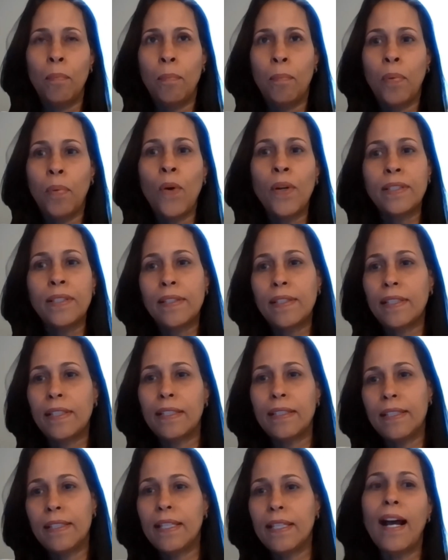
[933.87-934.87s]
points
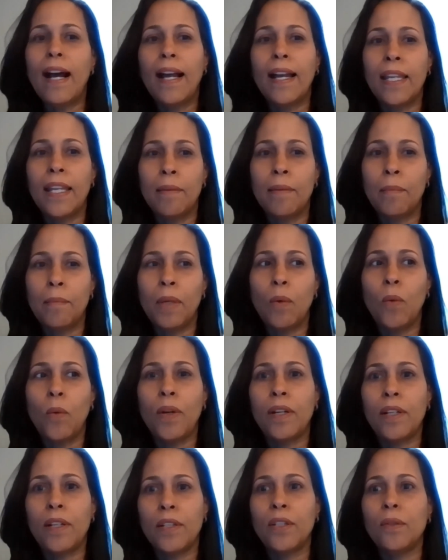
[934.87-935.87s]
in time
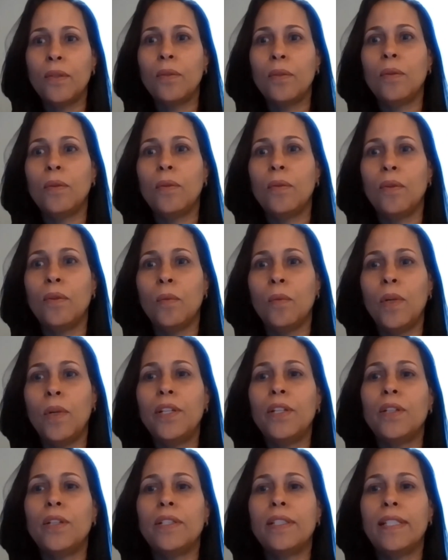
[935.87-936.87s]
where
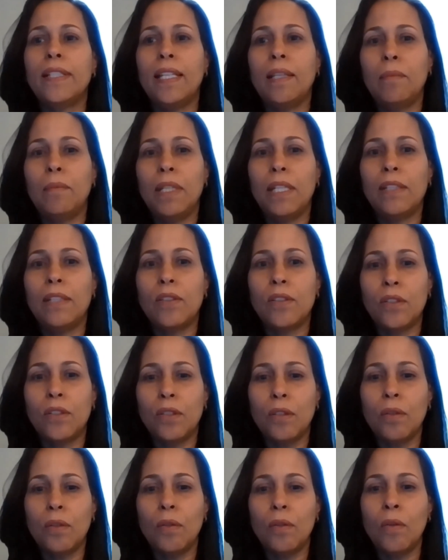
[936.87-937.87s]
your team needs
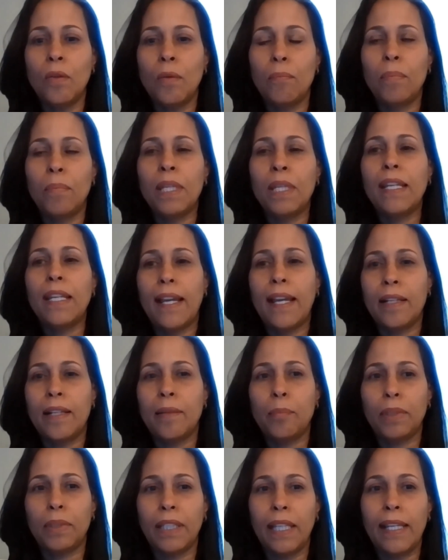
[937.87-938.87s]
to be at a
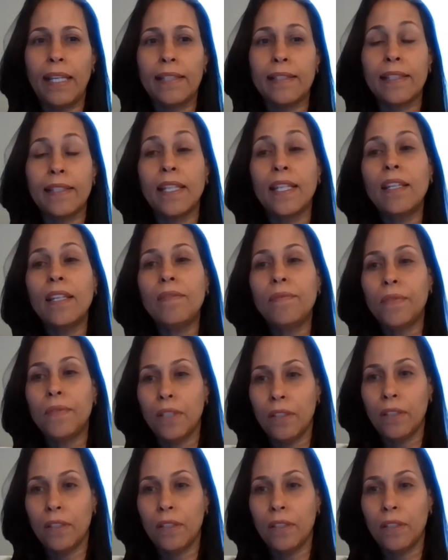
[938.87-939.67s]
place if